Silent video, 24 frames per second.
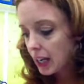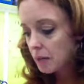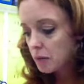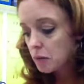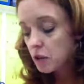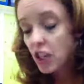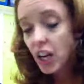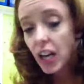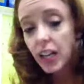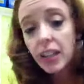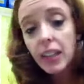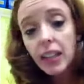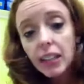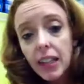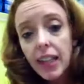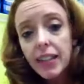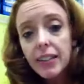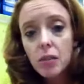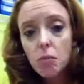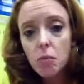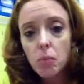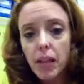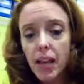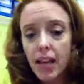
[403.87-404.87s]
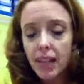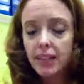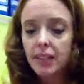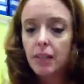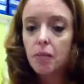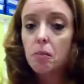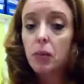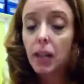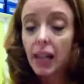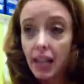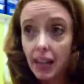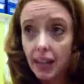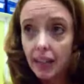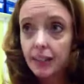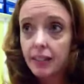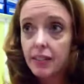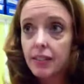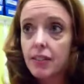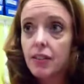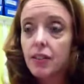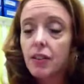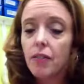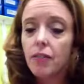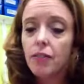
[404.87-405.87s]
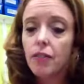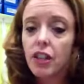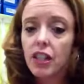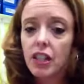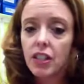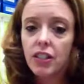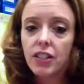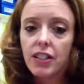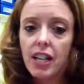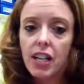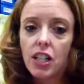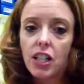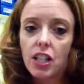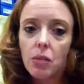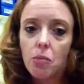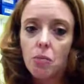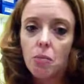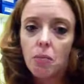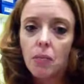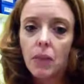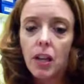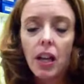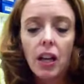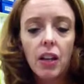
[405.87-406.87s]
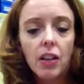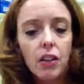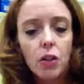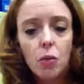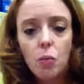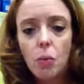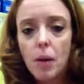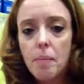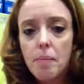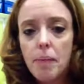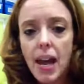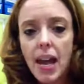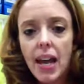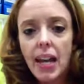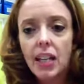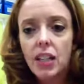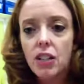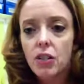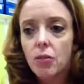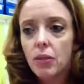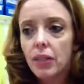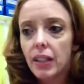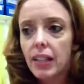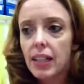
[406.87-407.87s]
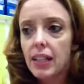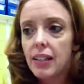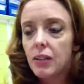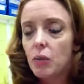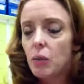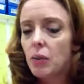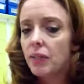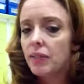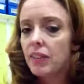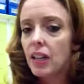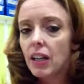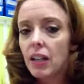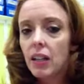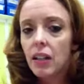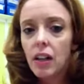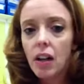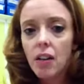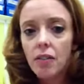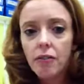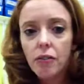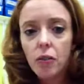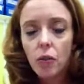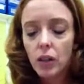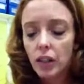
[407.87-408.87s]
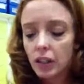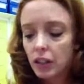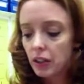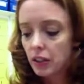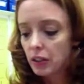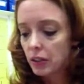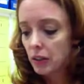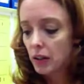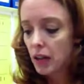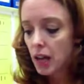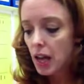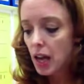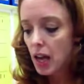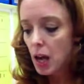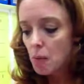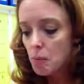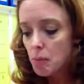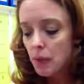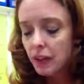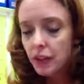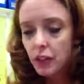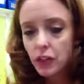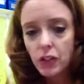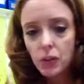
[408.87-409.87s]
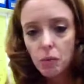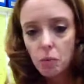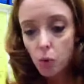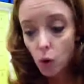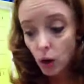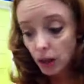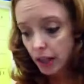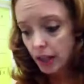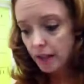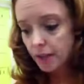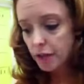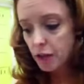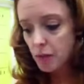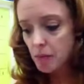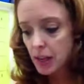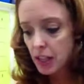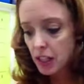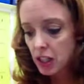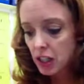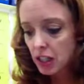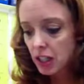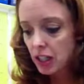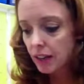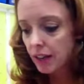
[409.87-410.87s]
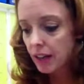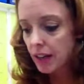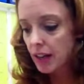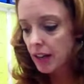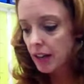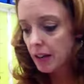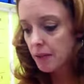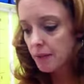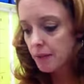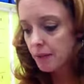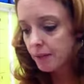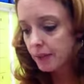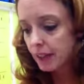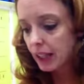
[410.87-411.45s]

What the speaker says: Check the lesson plans for each station. They're one page, really easy. We've done it all for you, but there's important information in there.